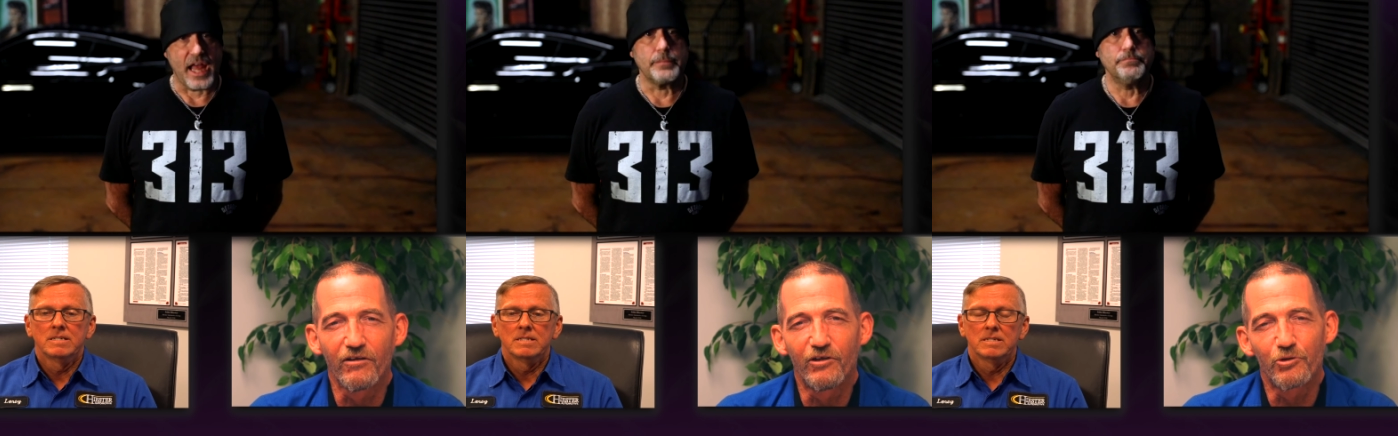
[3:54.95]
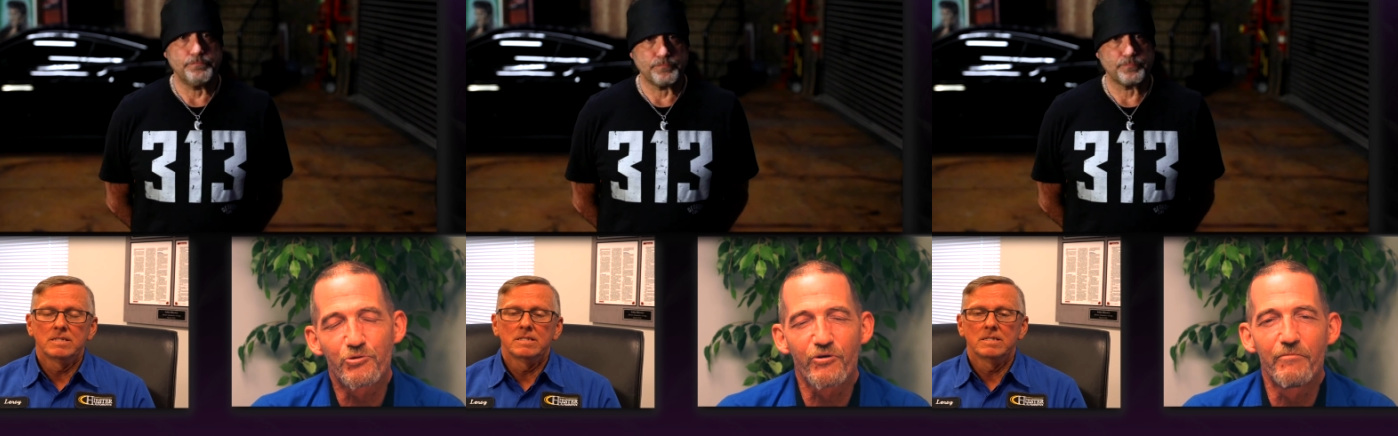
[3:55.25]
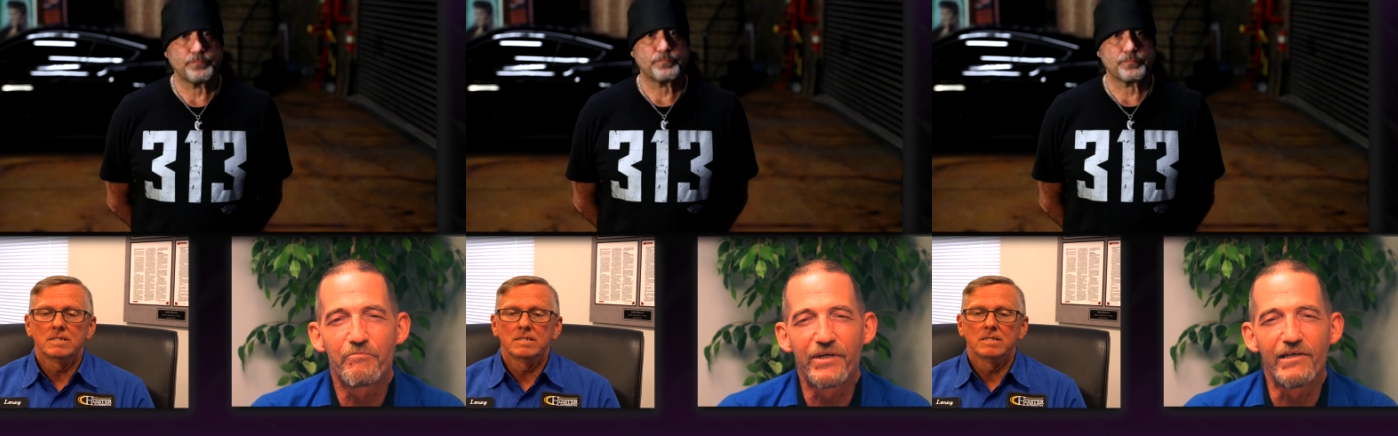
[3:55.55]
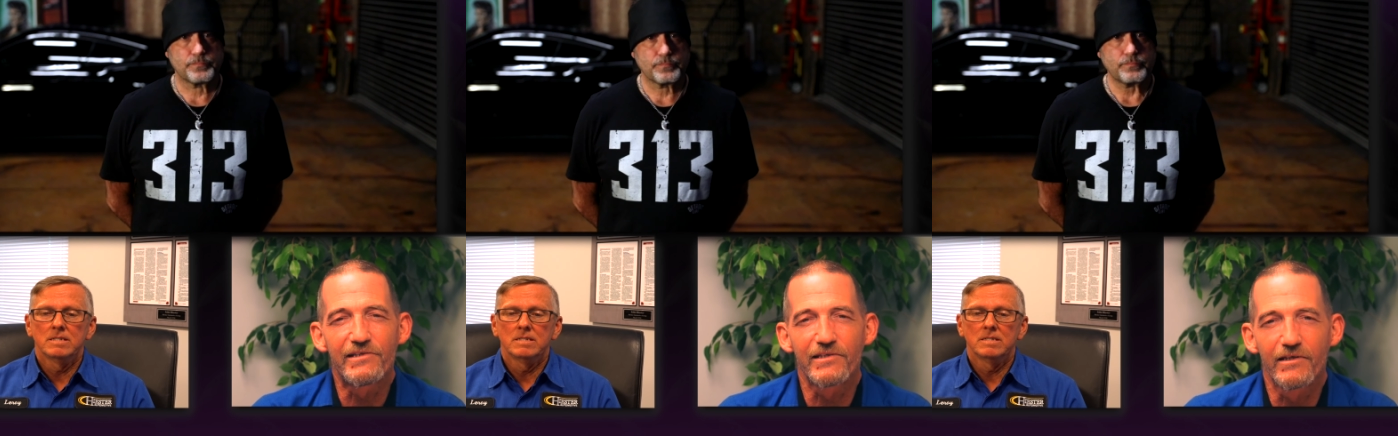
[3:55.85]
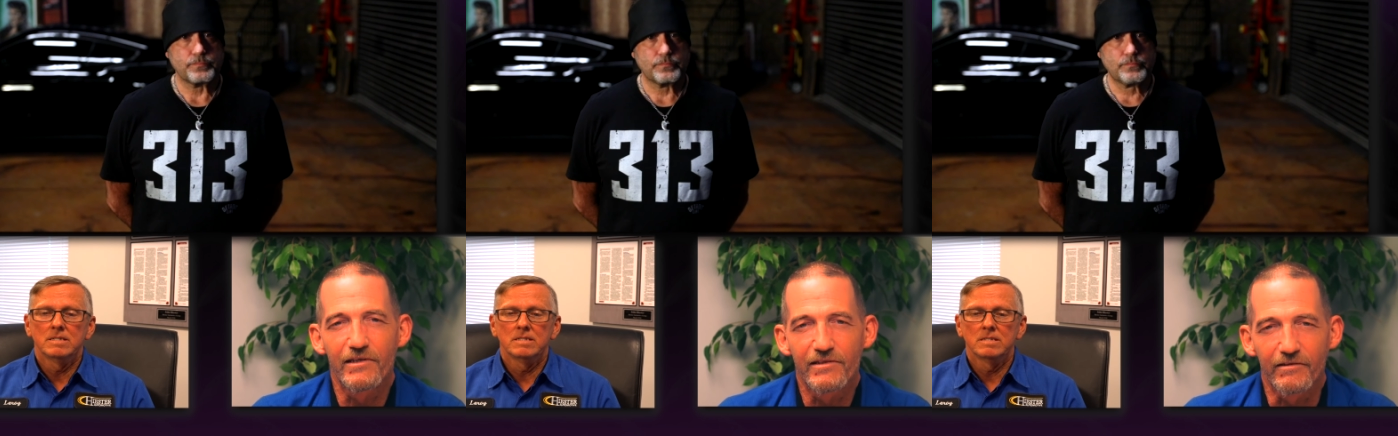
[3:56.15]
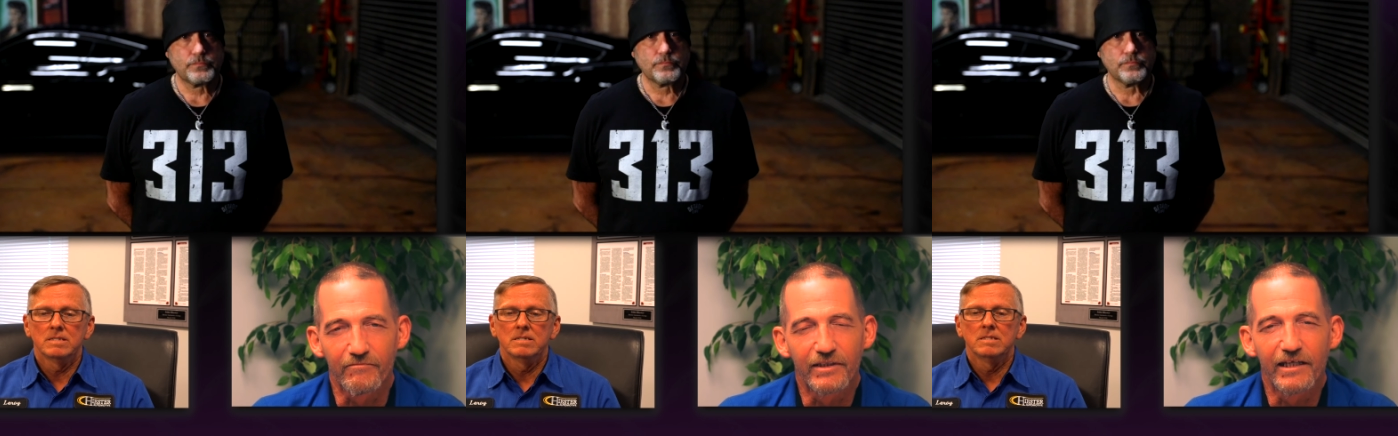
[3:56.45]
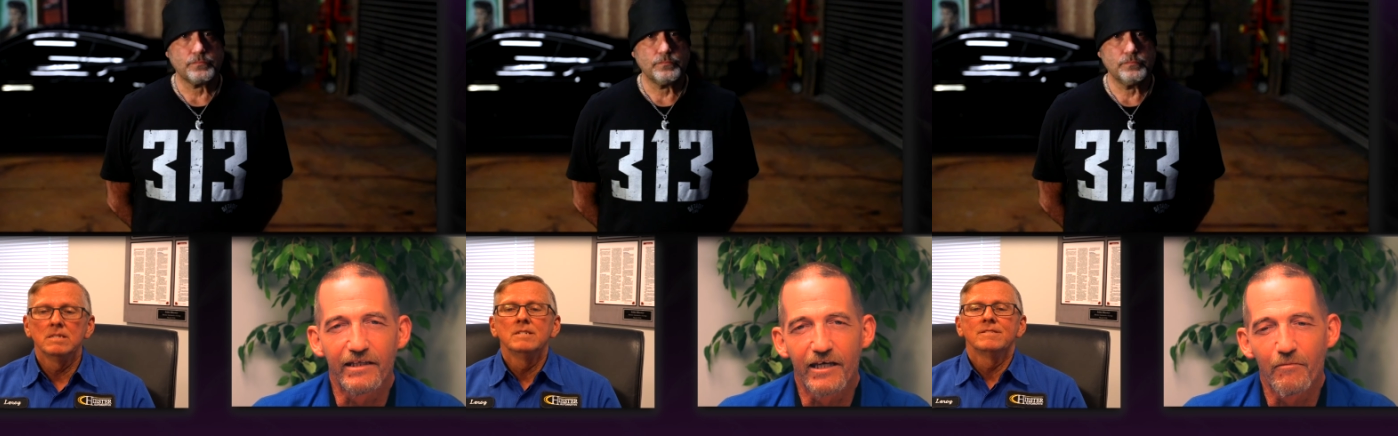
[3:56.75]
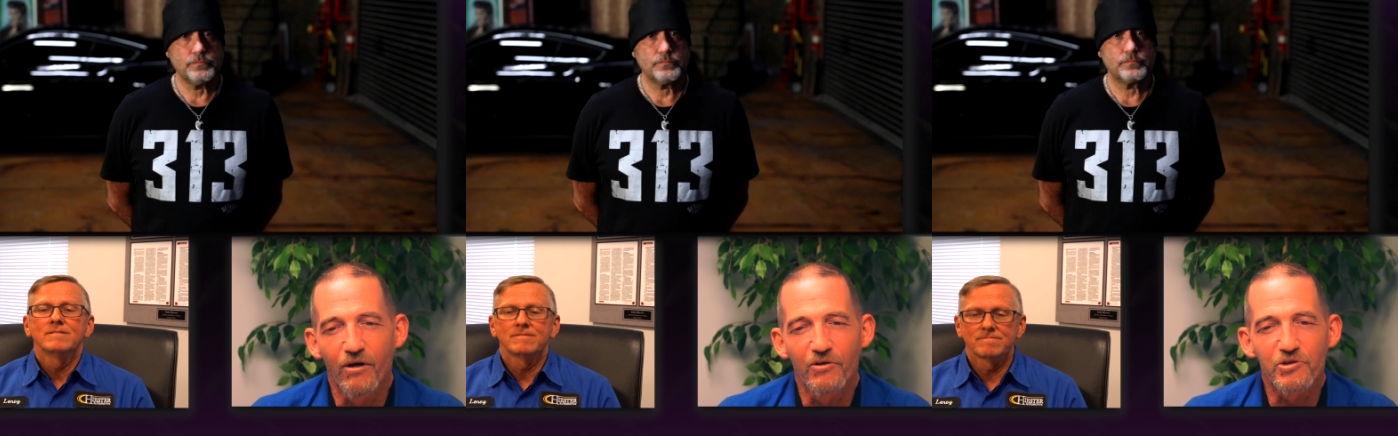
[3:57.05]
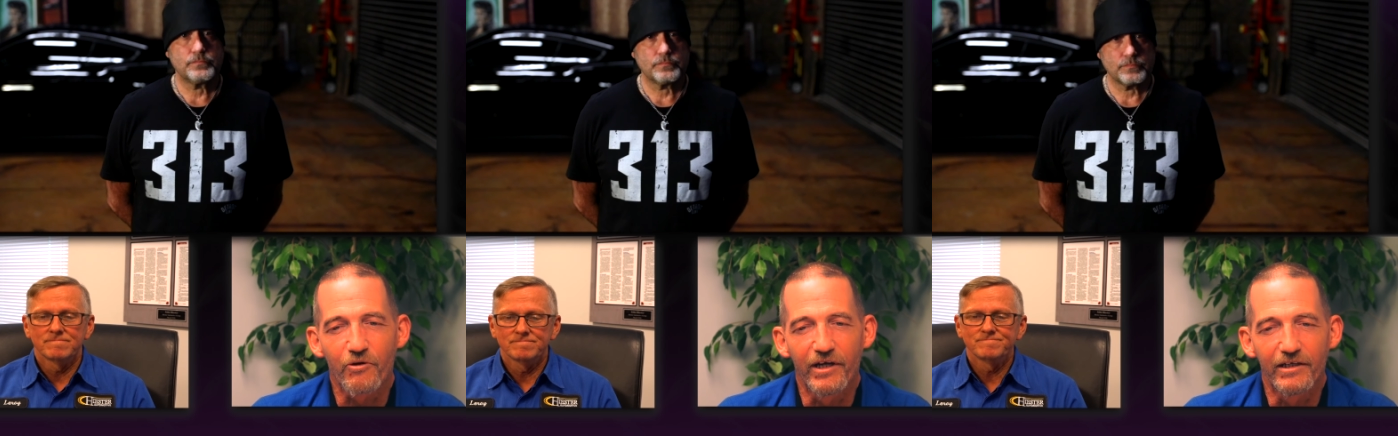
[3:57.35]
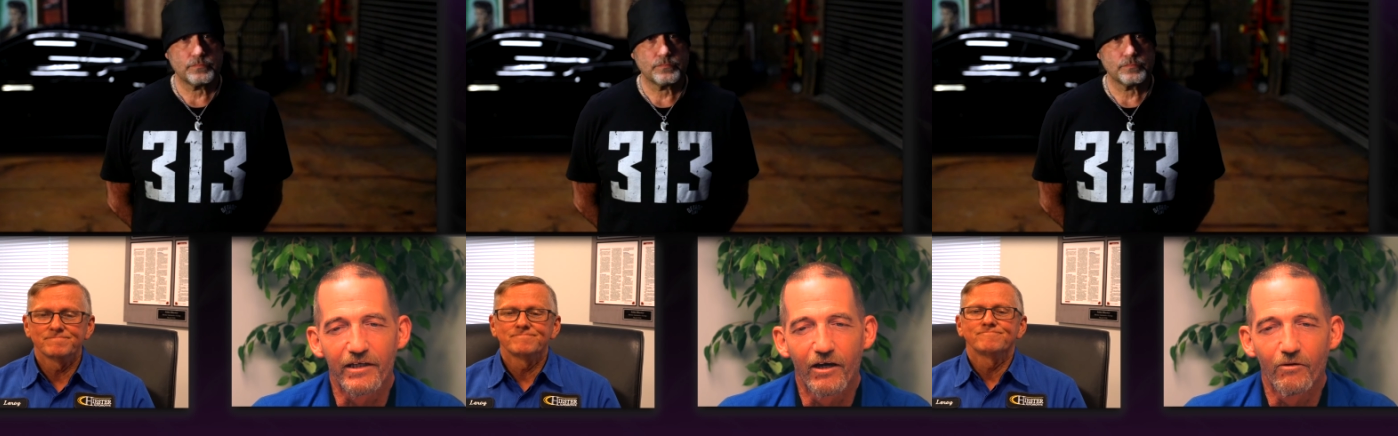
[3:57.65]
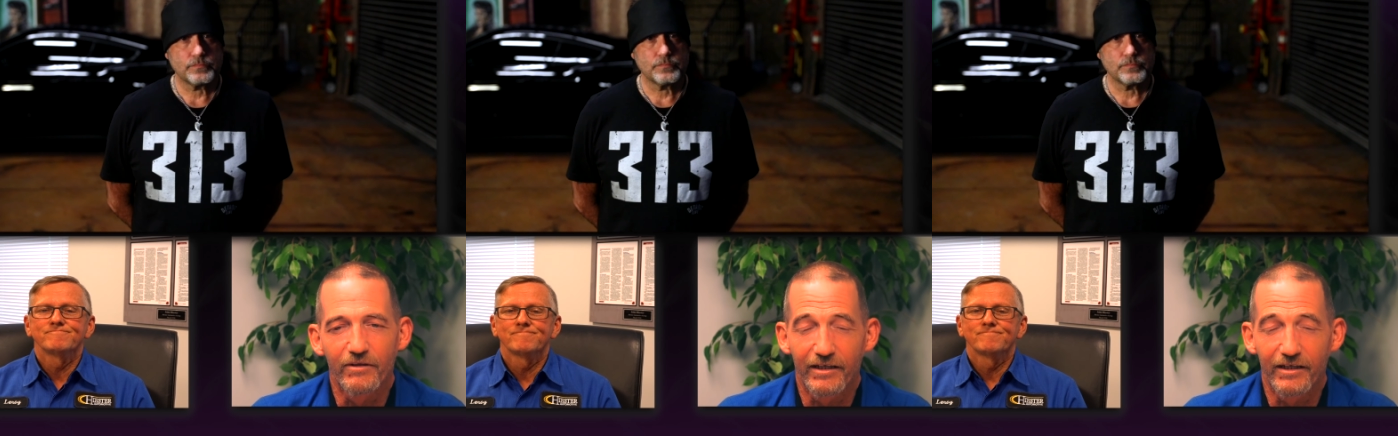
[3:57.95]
Speaker 1: the little trim pieces and getting them all straightened out.